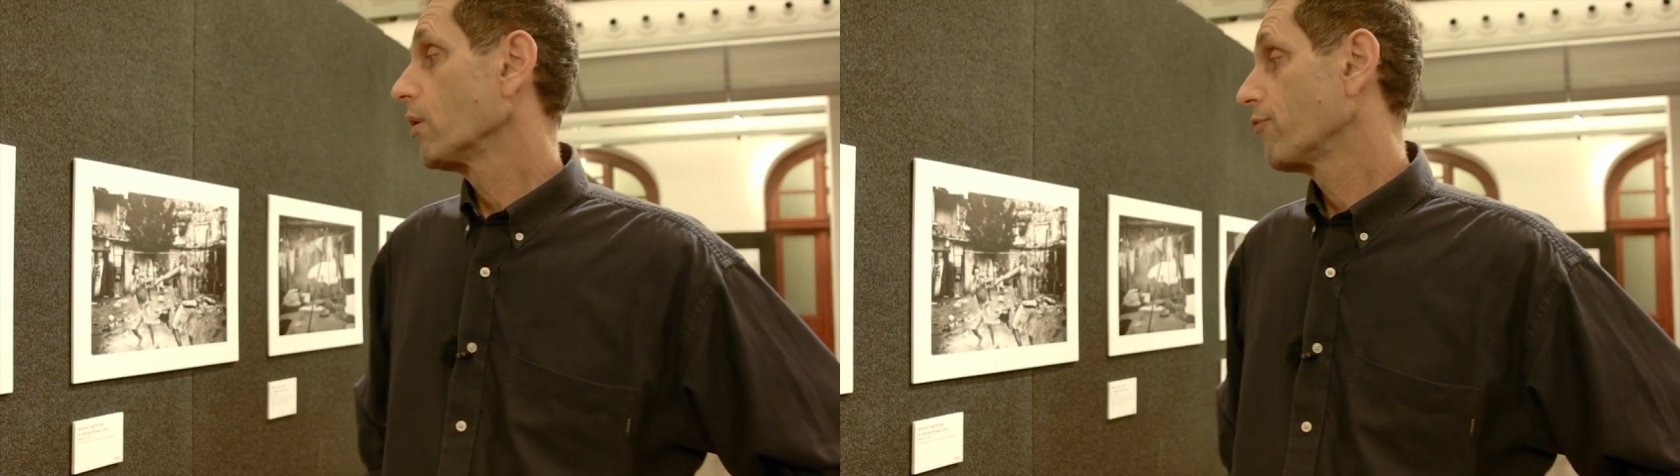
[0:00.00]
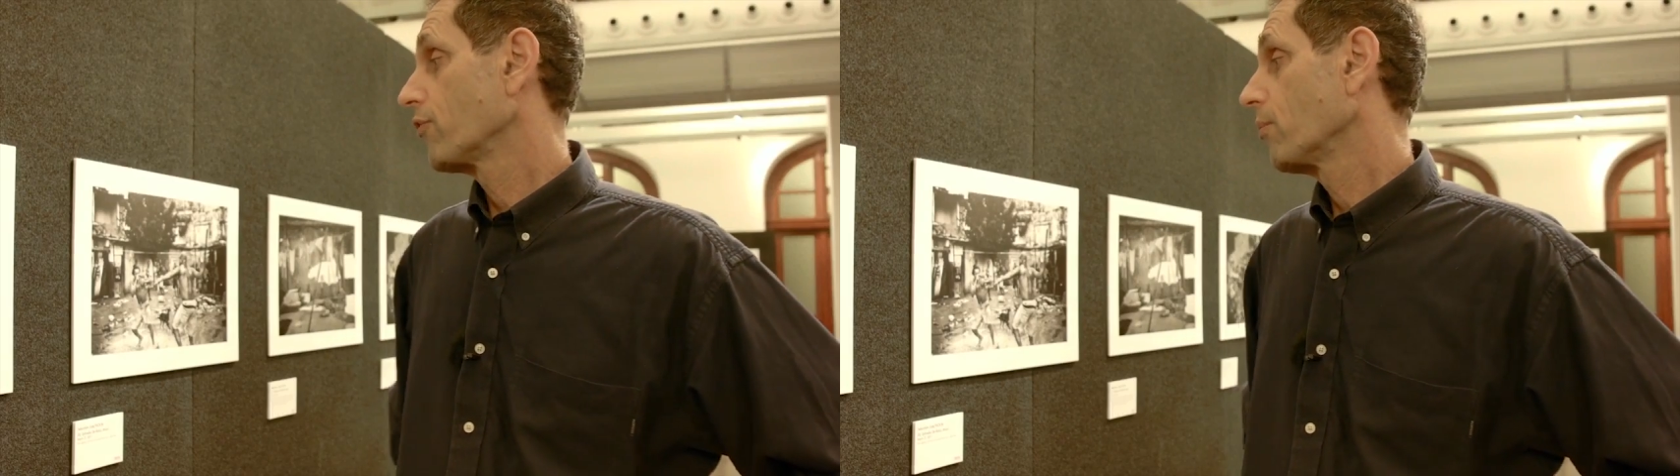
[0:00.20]

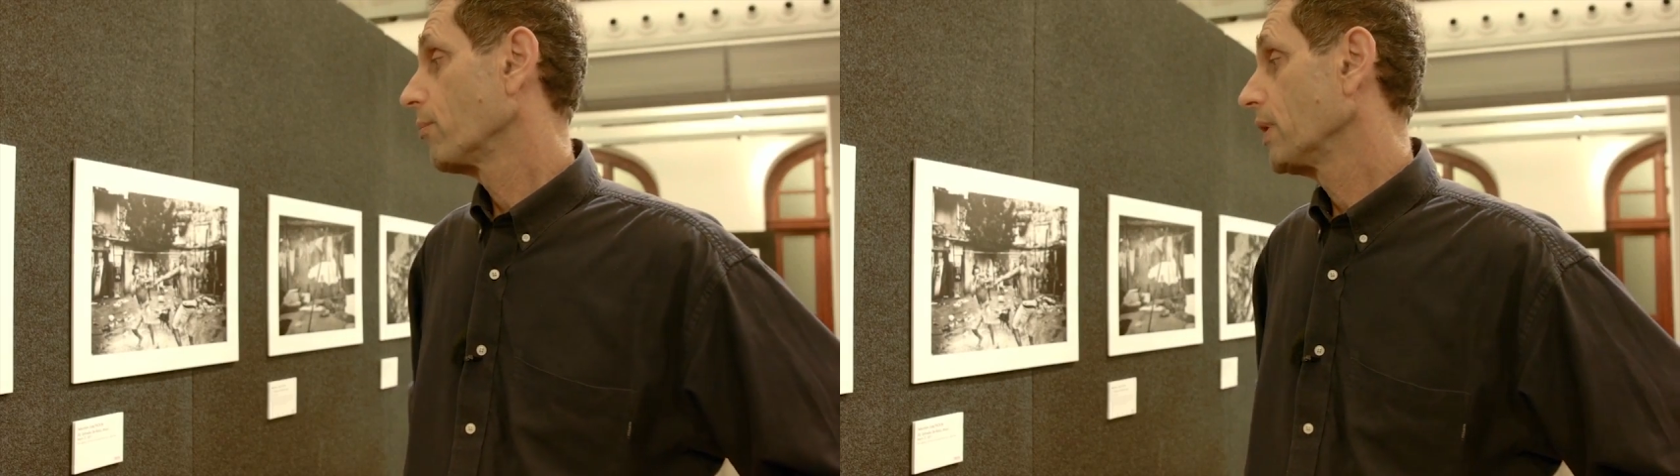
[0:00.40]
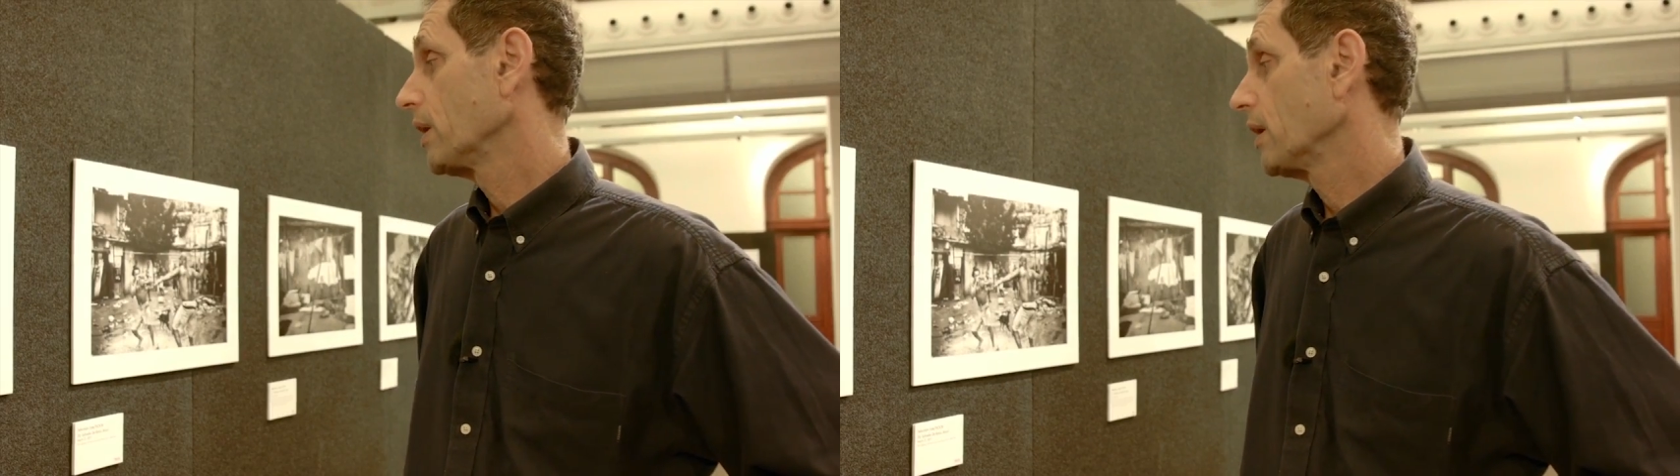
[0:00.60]

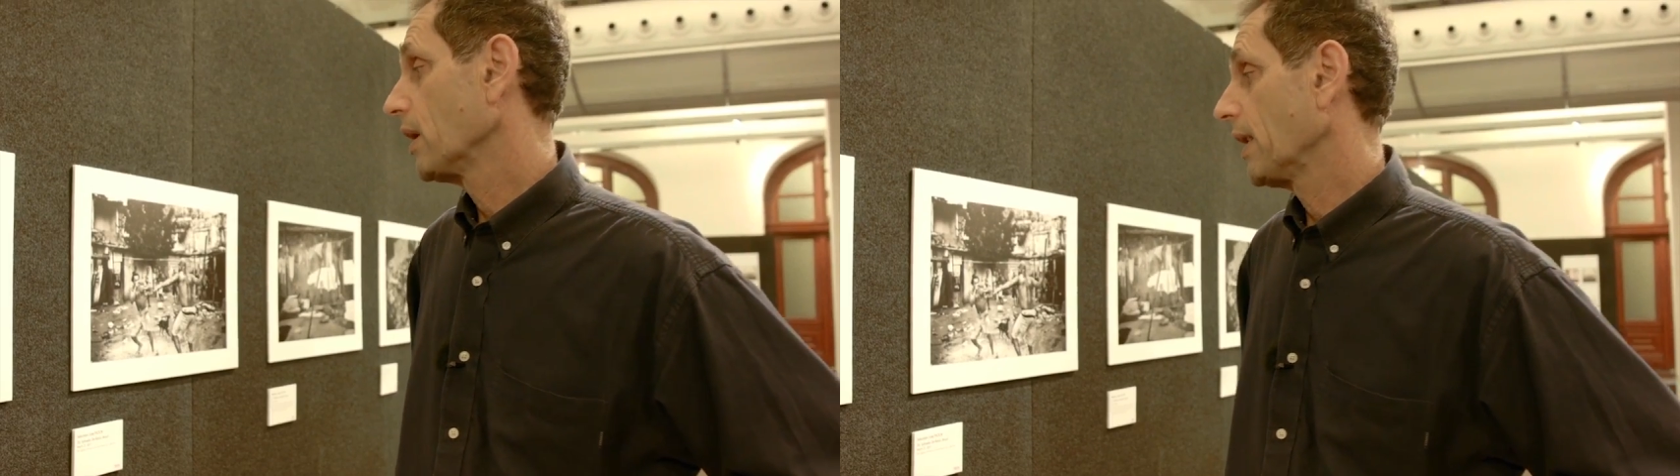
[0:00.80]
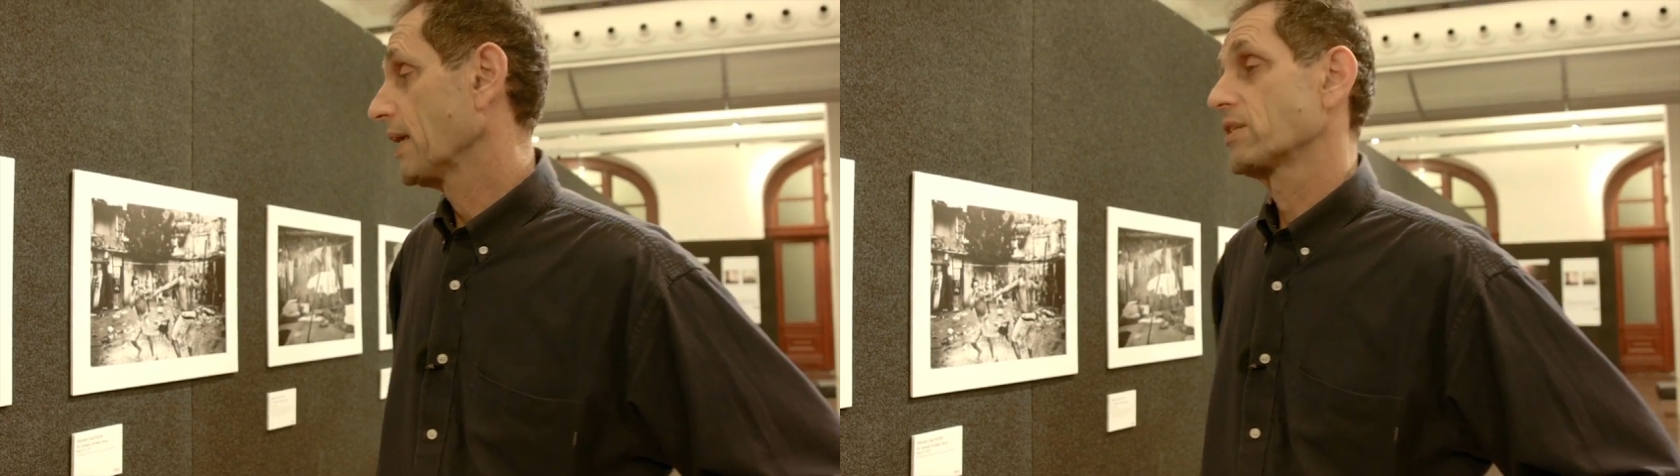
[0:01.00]
from
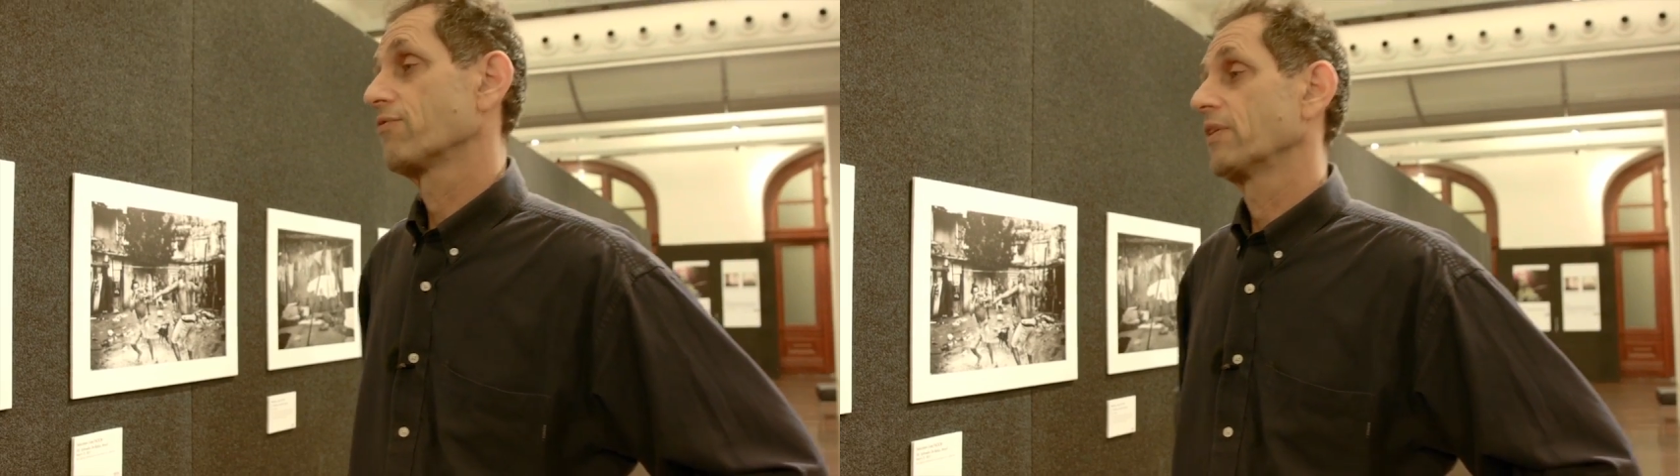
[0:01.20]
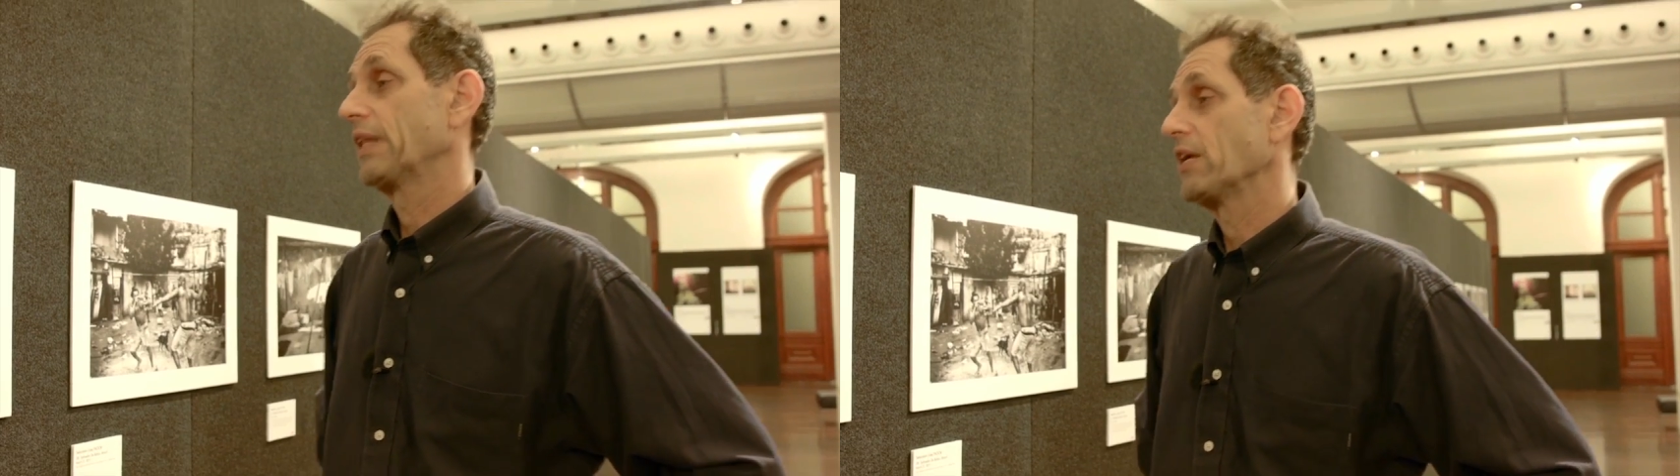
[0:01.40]
Alexa
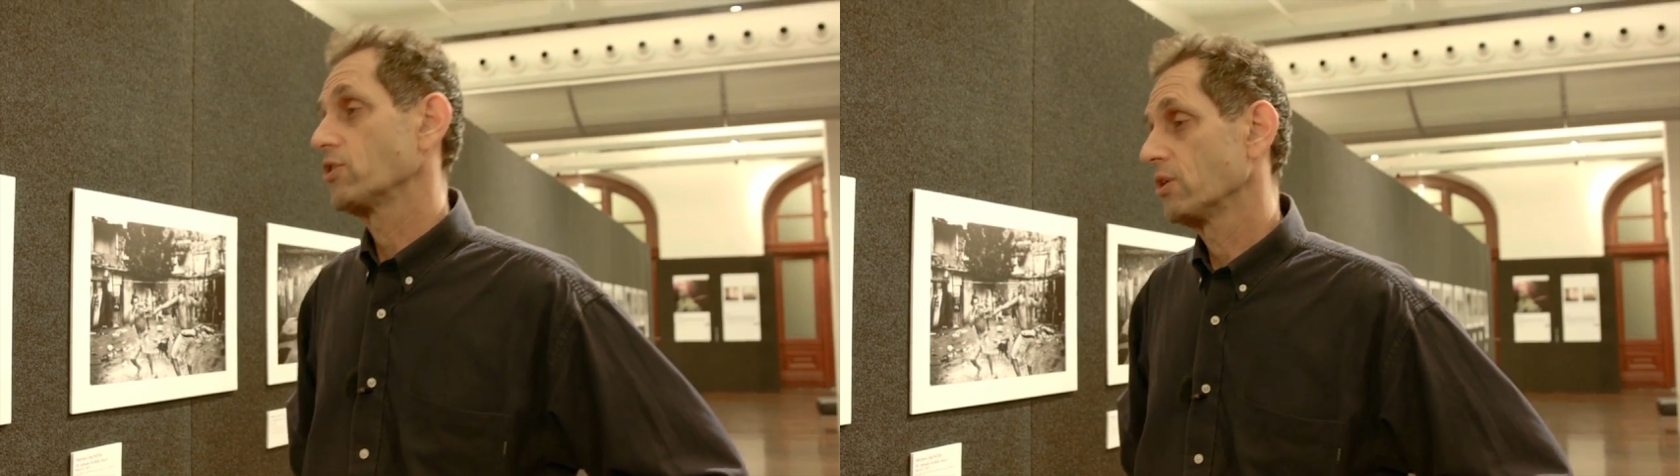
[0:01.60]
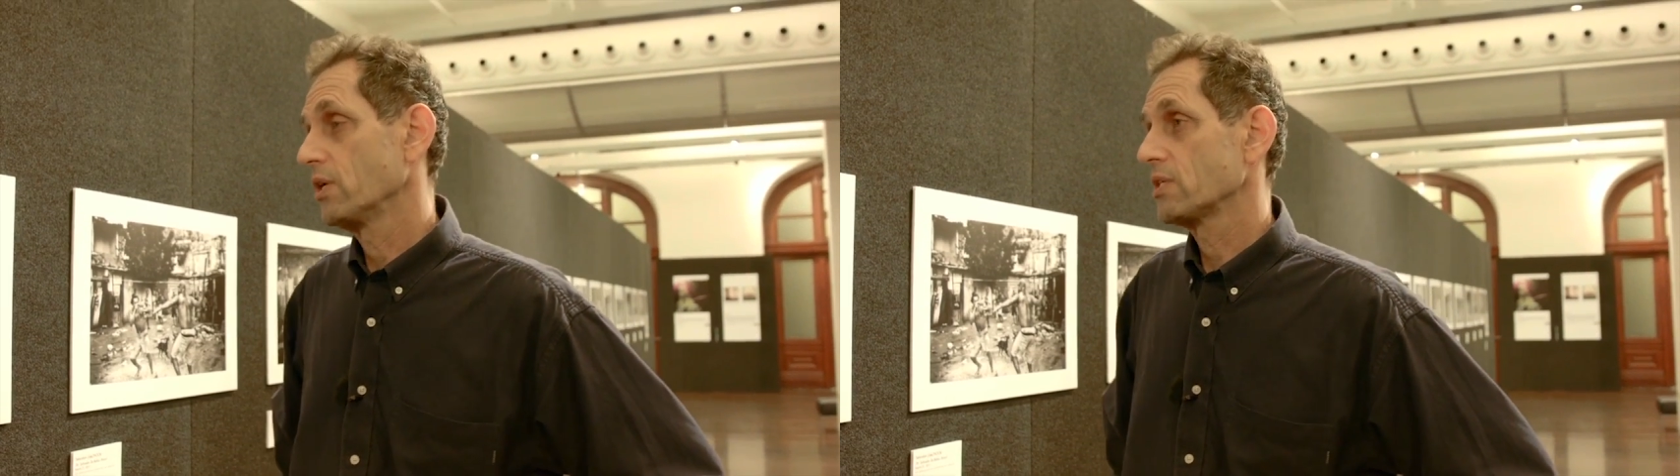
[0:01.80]
Foundation